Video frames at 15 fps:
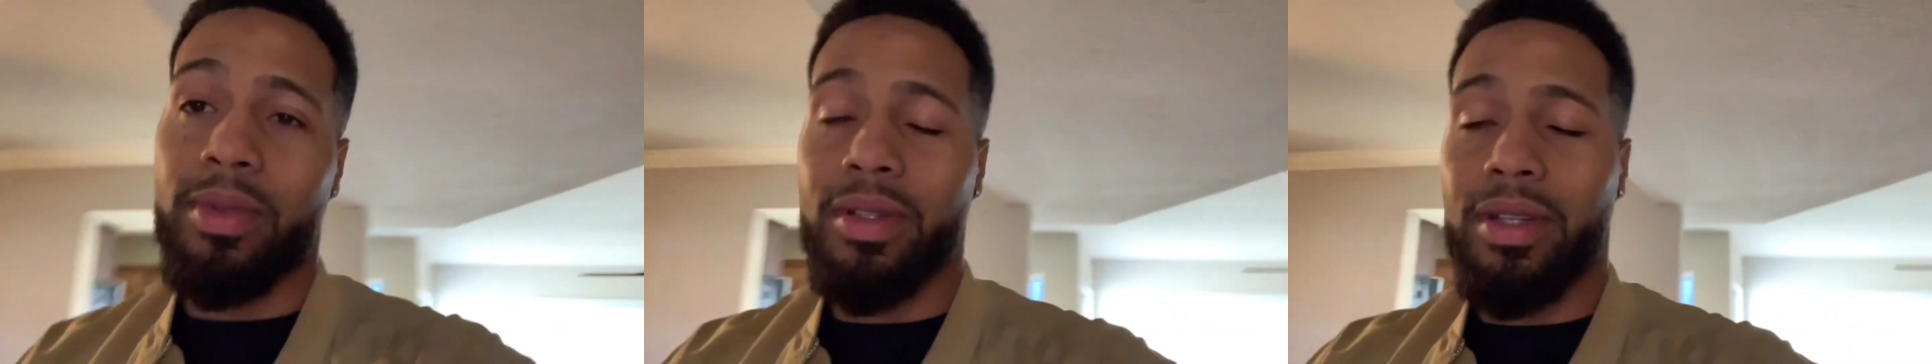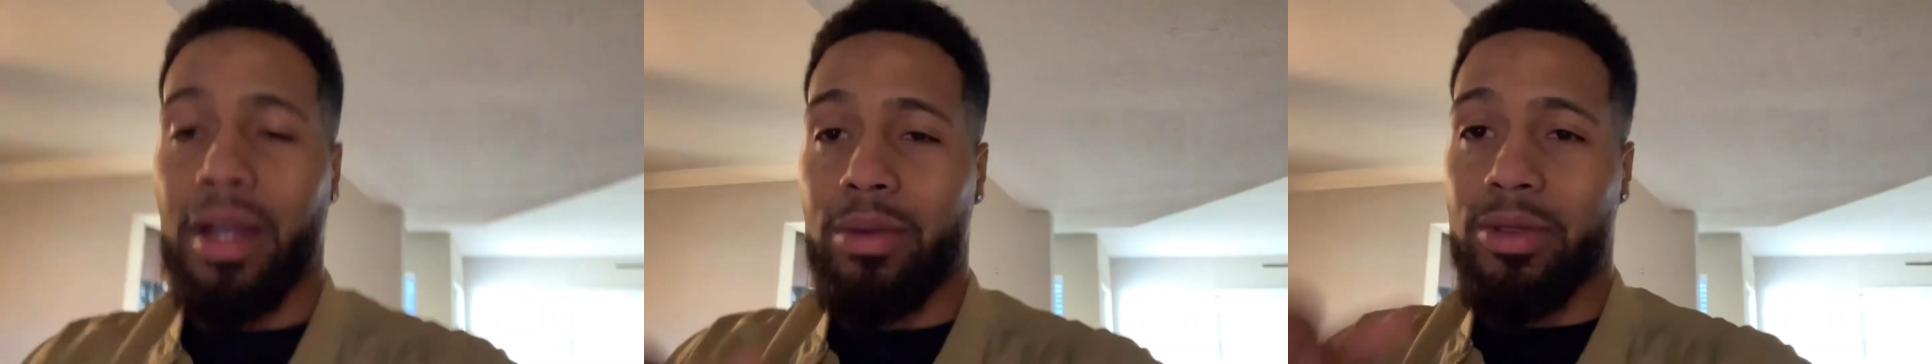
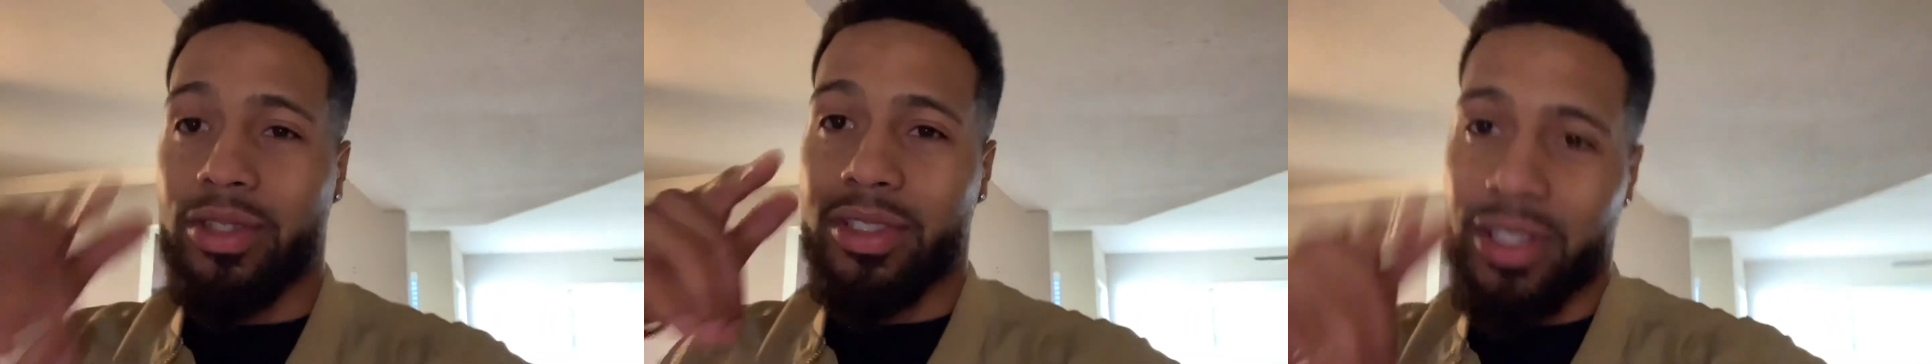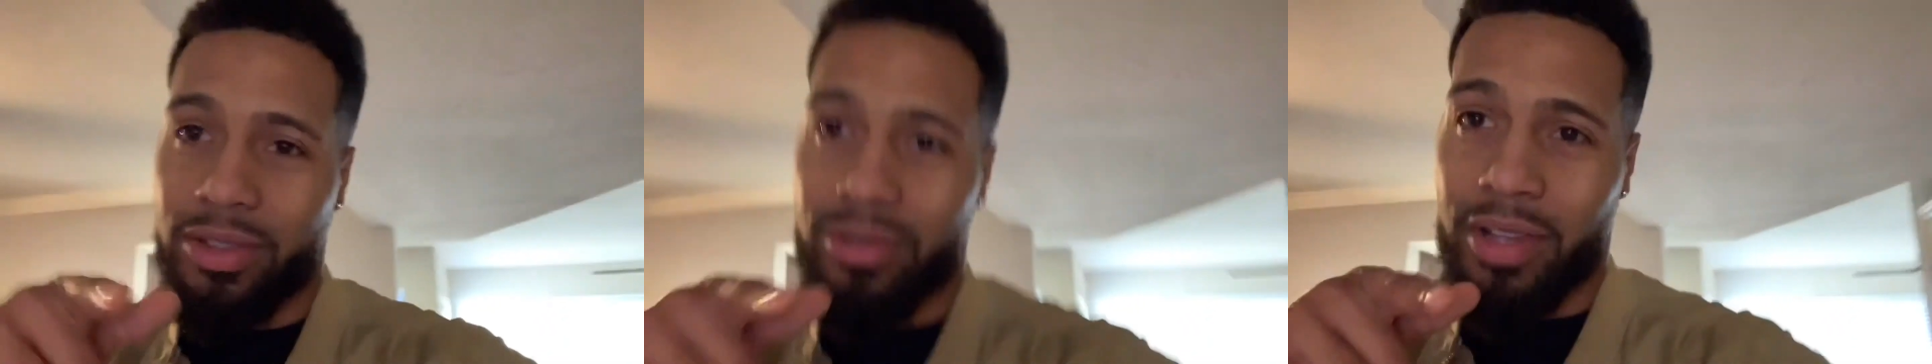I will see
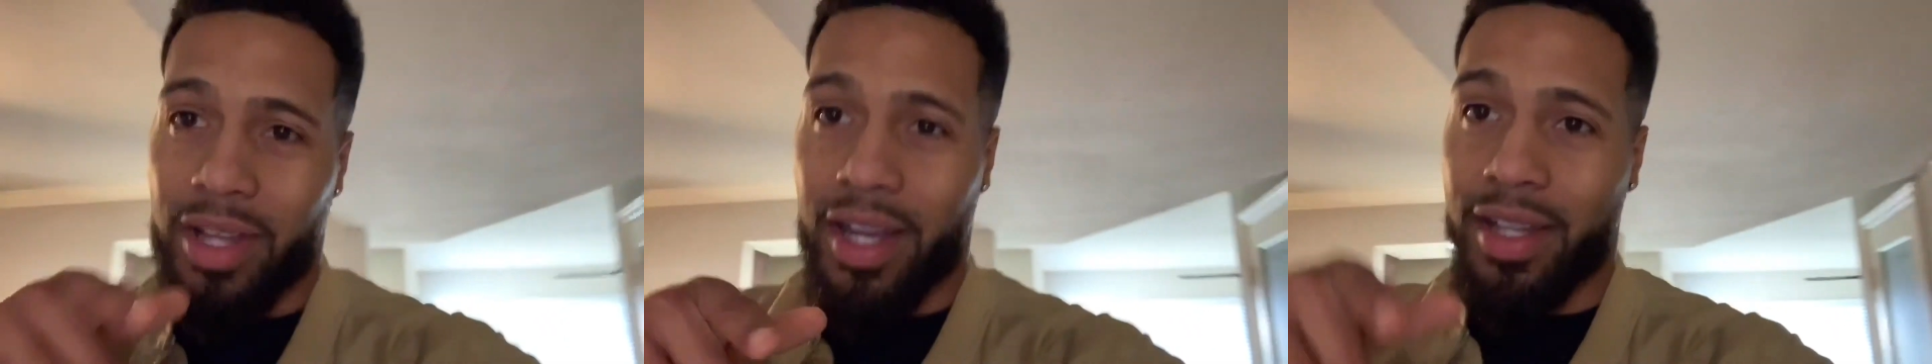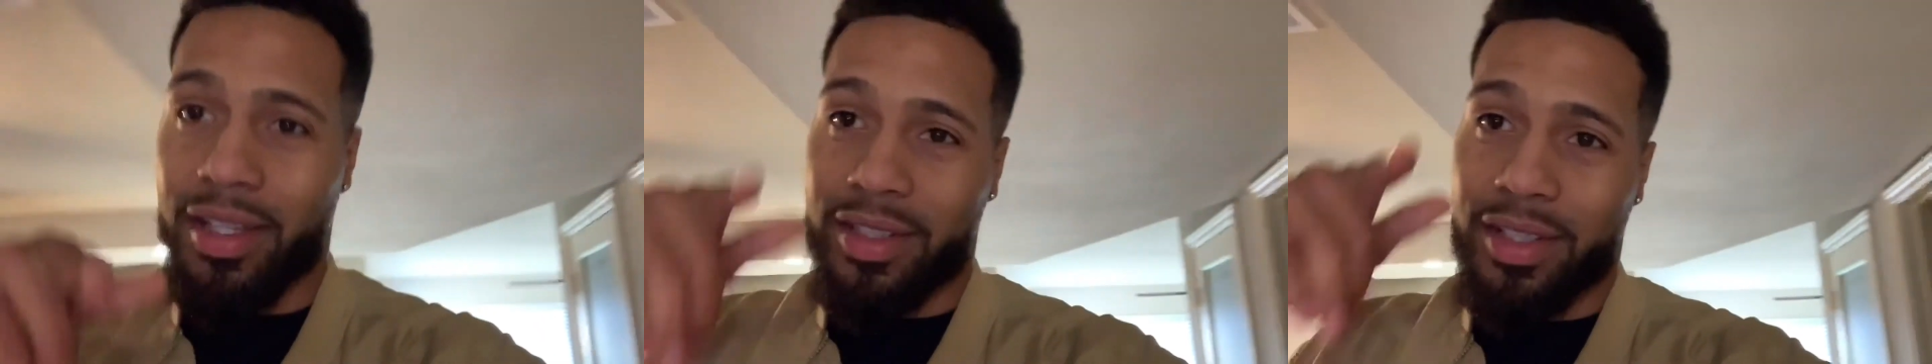you
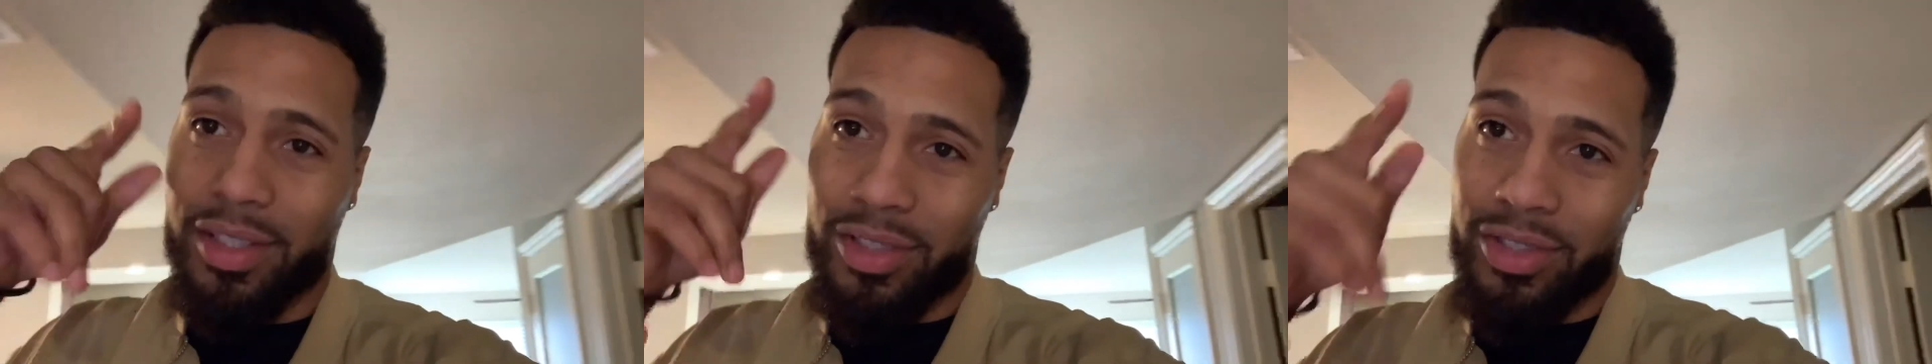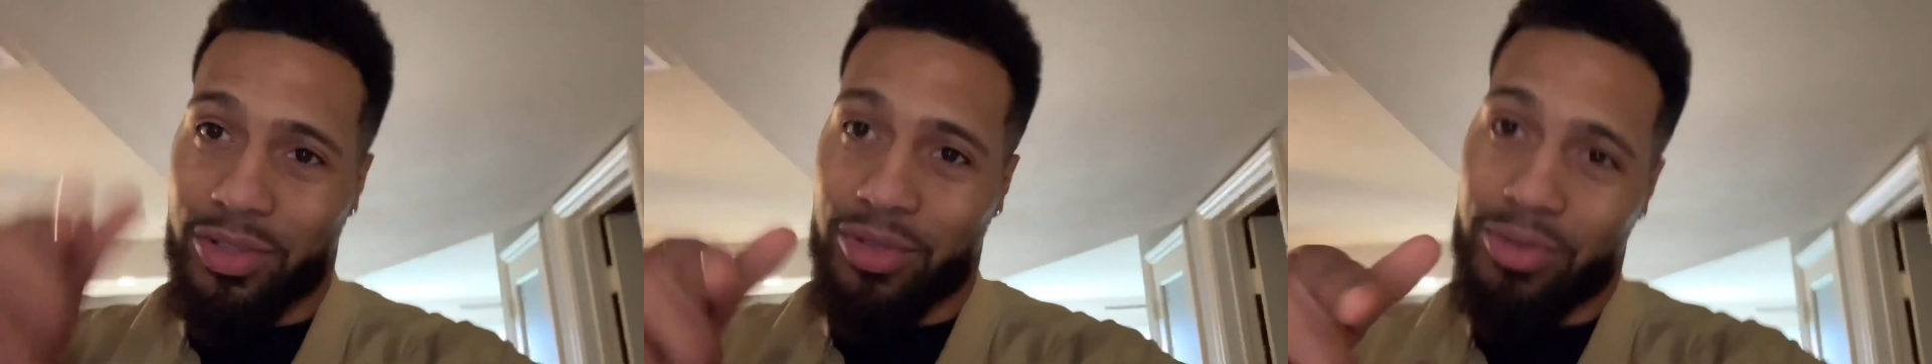guys
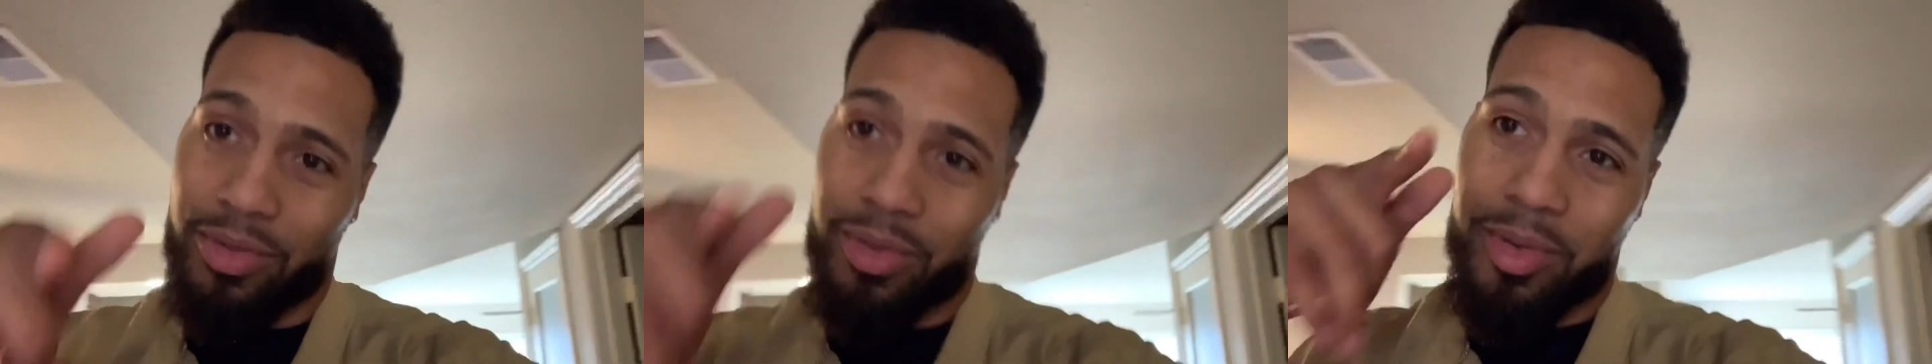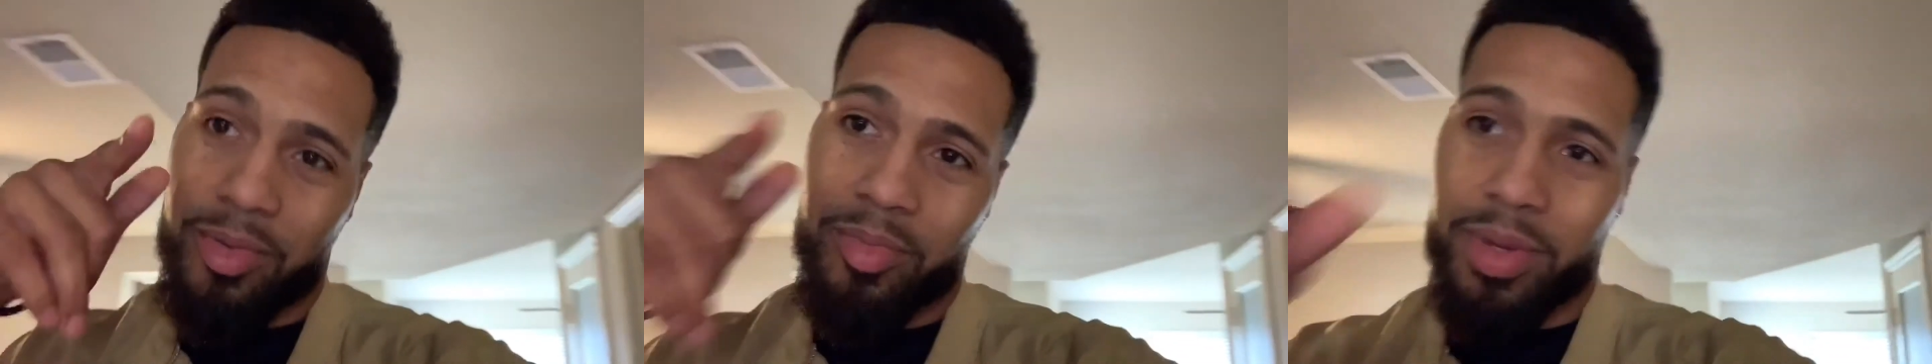soon.
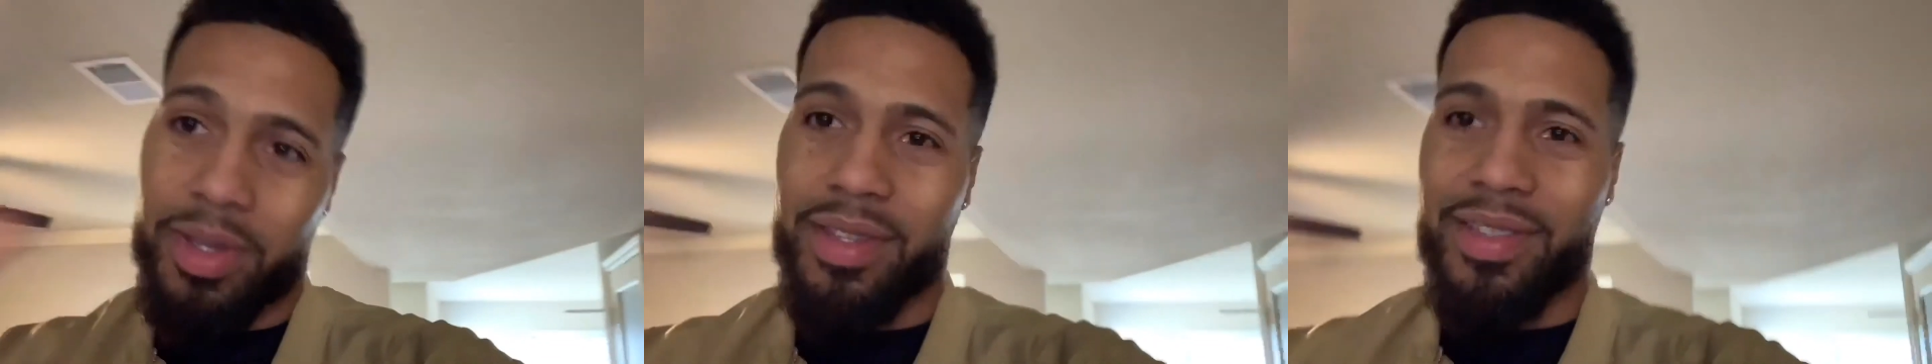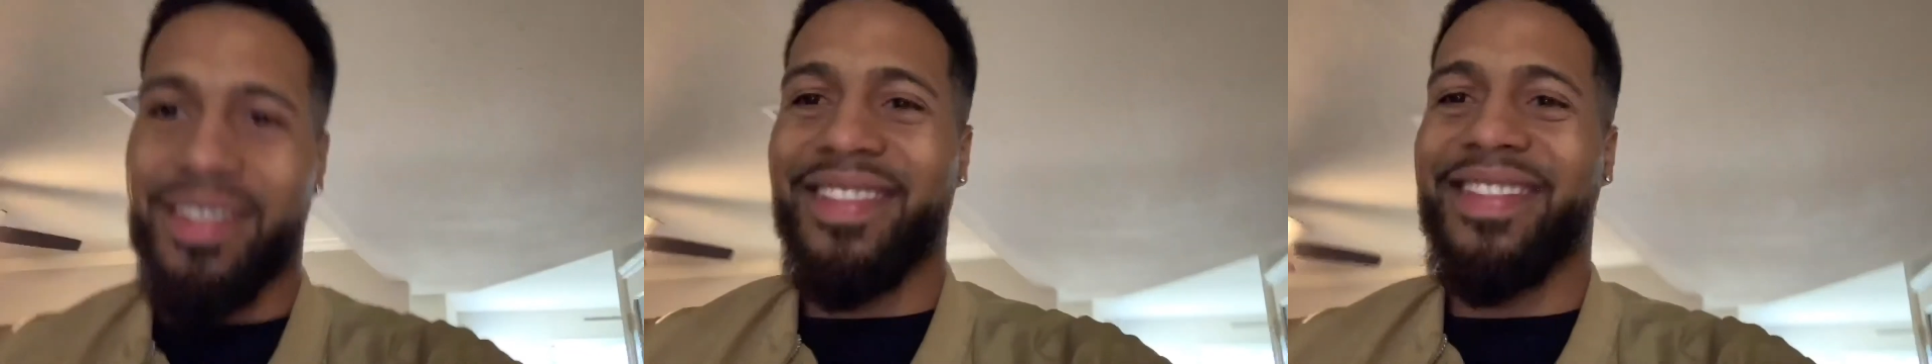Peace.